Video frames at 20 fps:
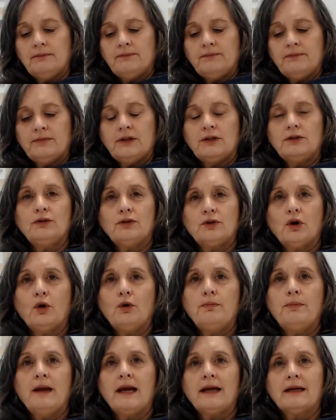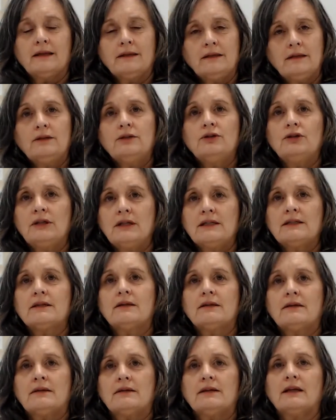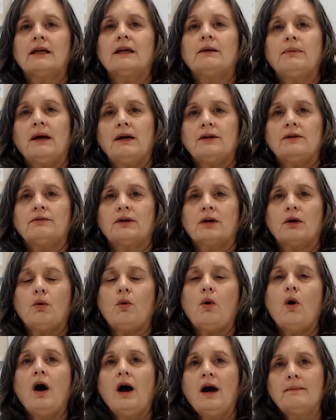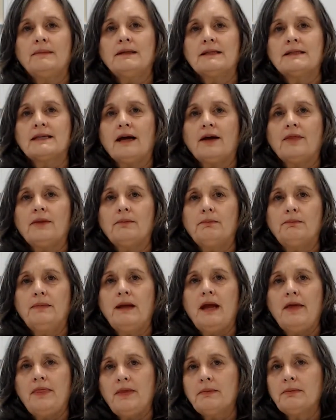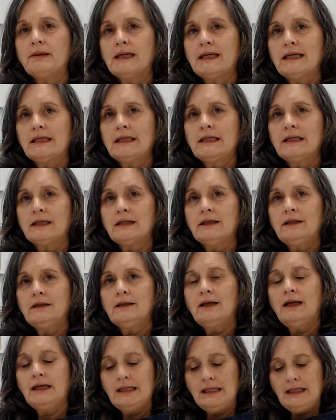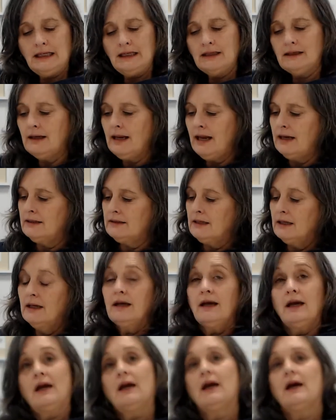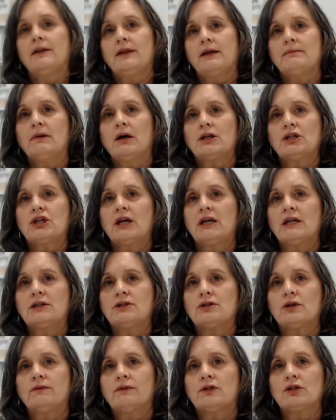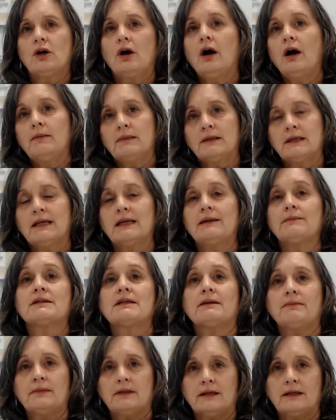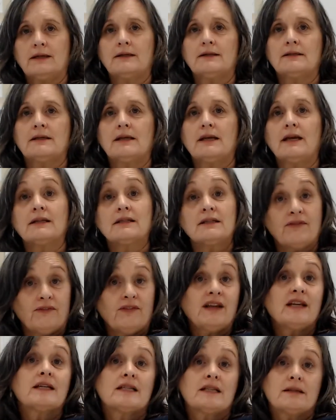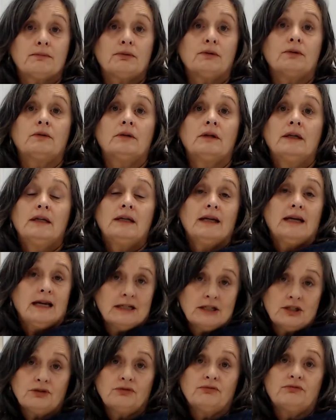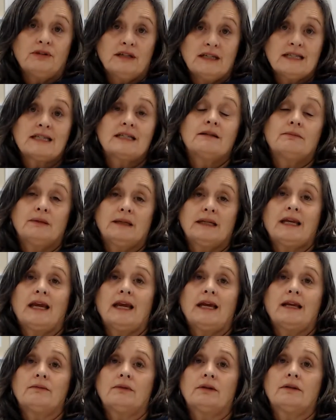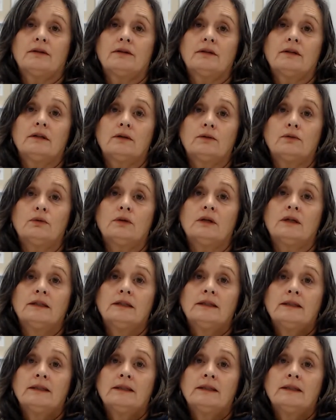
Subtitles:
Then you go back, and you need to think about your requirements at the beginning again, and how they might change over time, and keep some things as flexible as you reasonably can within the law.